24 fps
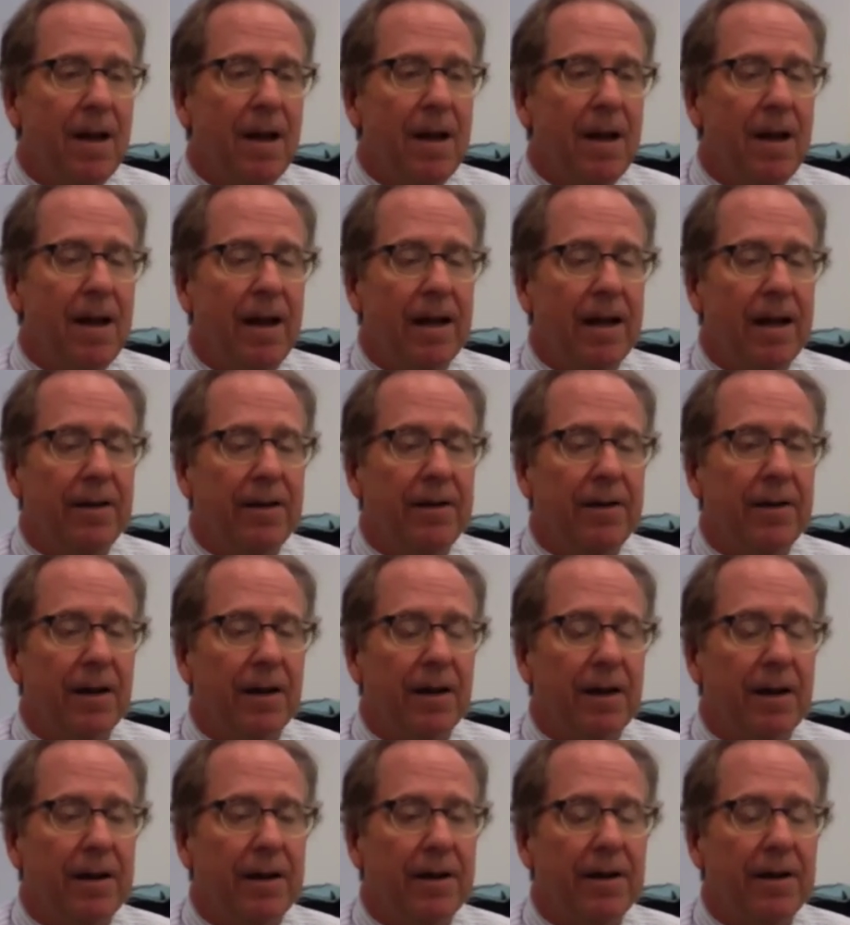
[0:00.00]
And
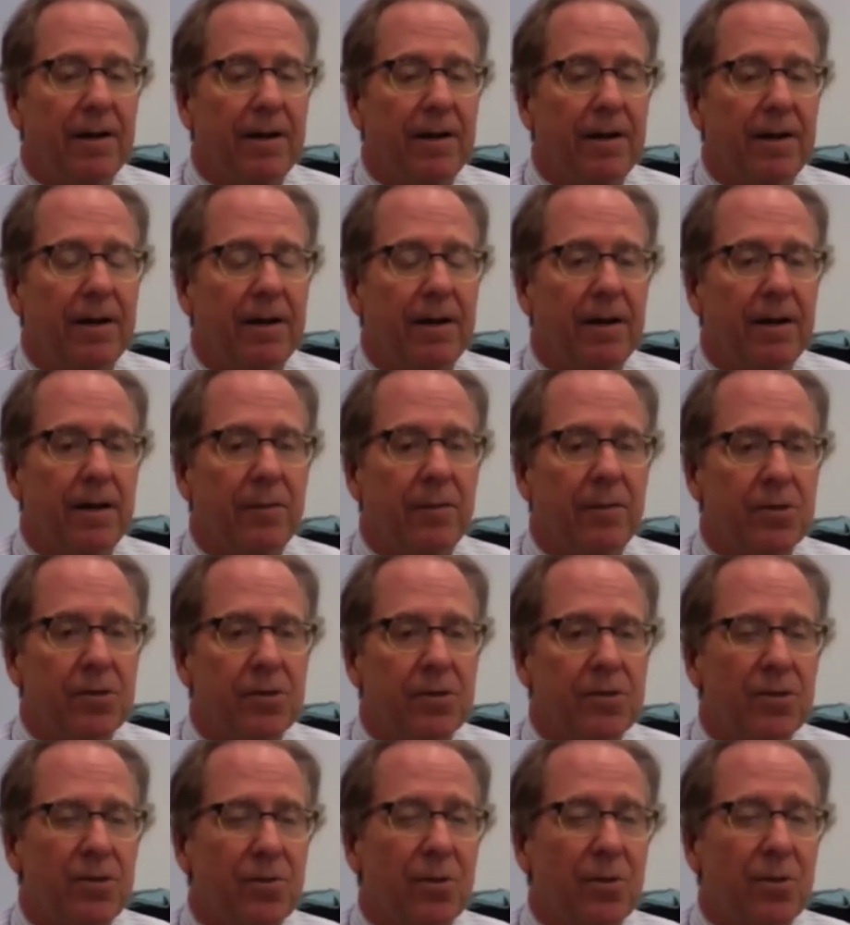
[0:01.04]
it
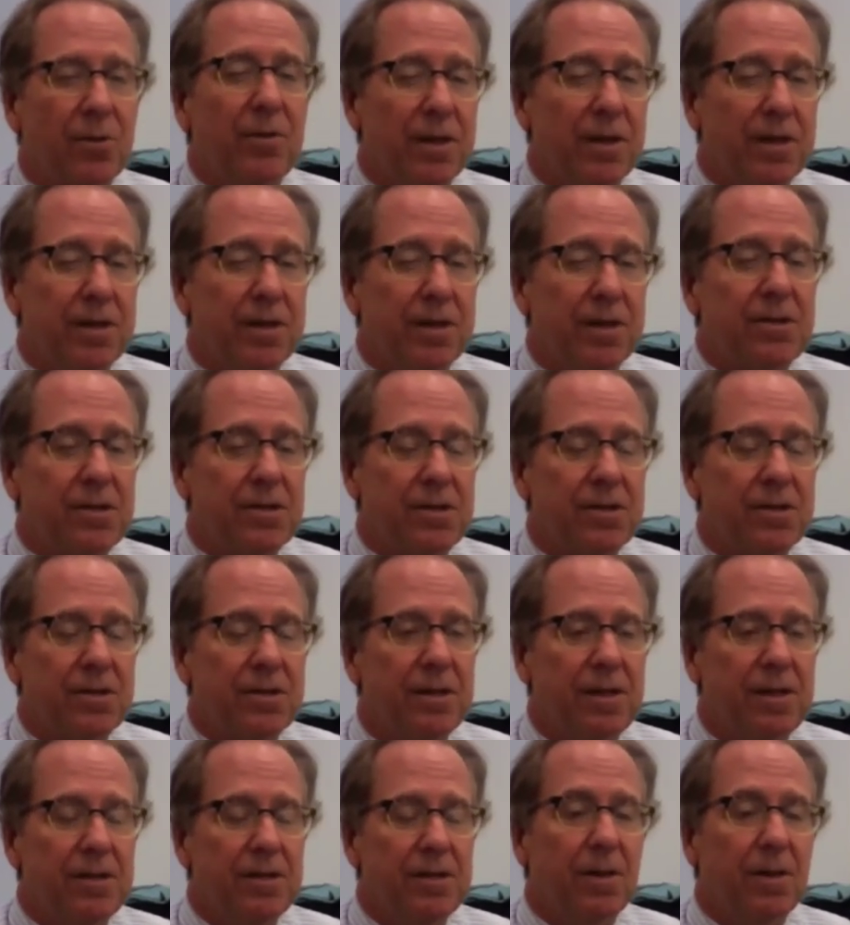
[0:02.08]
was through these